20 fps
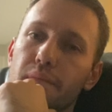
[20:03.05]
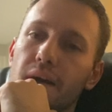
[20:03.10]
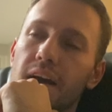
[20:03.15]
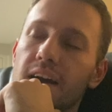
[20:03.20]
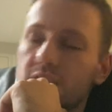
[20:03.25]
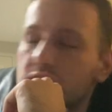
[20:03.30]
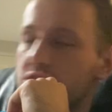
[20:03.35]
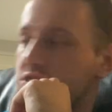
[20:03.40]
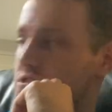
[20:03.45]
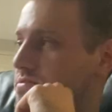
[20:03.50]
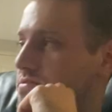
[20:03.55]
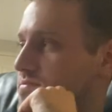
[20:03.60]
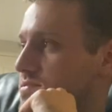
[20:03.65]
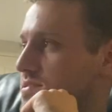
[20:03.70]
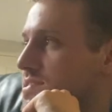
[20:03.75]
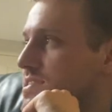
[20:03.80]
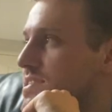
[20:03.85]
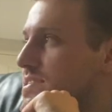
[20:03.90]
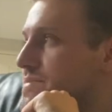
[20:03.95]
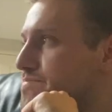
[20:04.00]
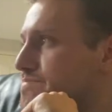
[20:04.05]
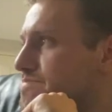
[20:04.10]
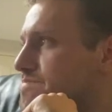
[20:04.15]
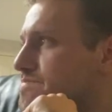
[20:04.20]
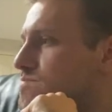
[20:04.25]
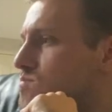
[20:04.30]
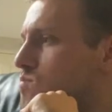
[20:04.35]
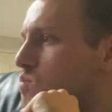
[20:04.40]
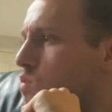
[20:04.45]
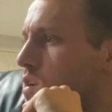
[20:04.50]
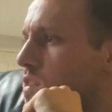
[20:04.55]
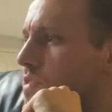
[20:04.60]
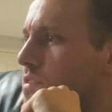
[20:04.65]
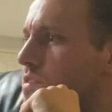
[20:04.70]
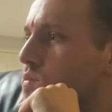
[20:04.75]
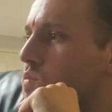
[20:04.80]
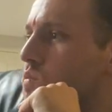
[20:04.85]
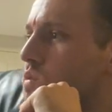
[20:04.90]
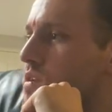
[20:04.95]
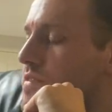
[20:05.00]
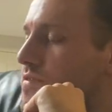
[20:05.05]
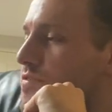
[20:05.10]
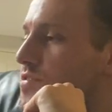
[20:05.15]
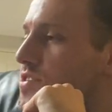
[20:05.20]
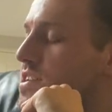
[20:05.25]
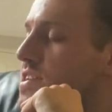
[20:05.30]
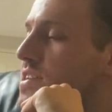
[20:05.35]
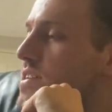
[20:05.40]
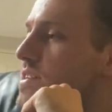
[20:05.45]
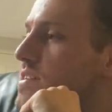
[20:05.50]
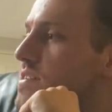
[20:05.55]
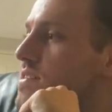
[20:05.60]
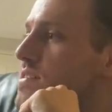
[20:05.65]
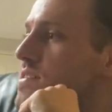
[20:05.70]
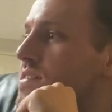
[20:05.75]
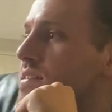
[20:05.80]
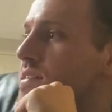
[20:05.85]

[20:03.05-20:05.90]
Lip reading: match. One of the